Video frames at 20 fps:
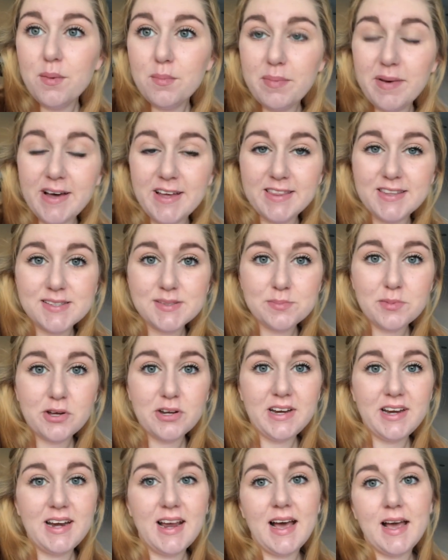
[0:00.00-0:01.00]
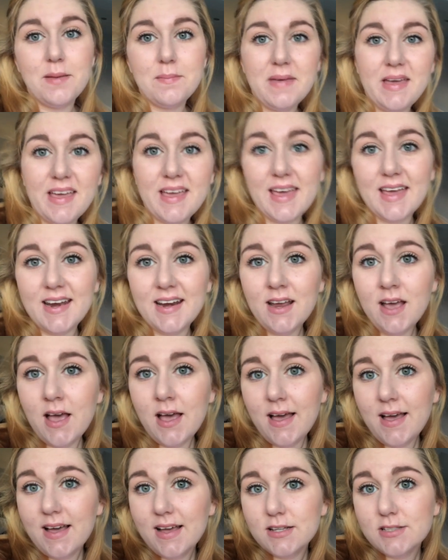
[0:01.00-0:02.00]
but this morning I'm making
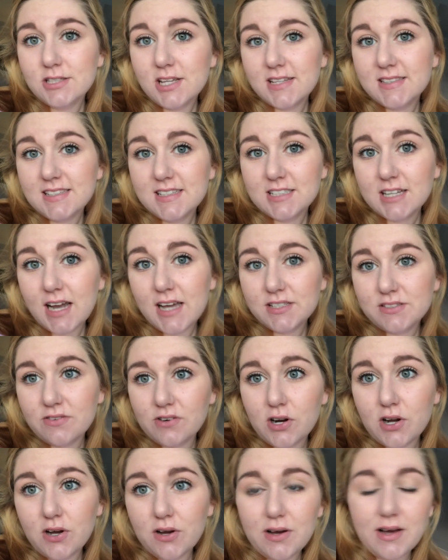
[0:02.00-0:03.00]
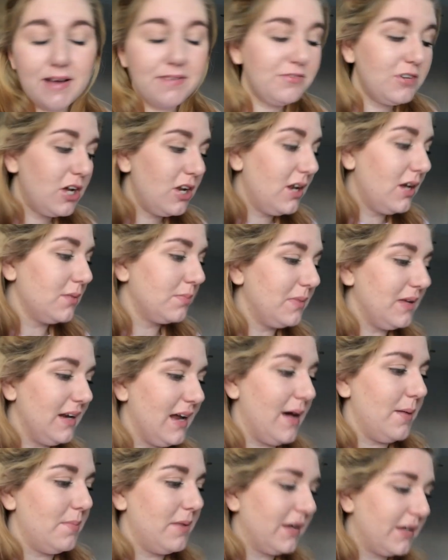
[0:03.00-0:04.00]
sausage casserole. I've not long been up.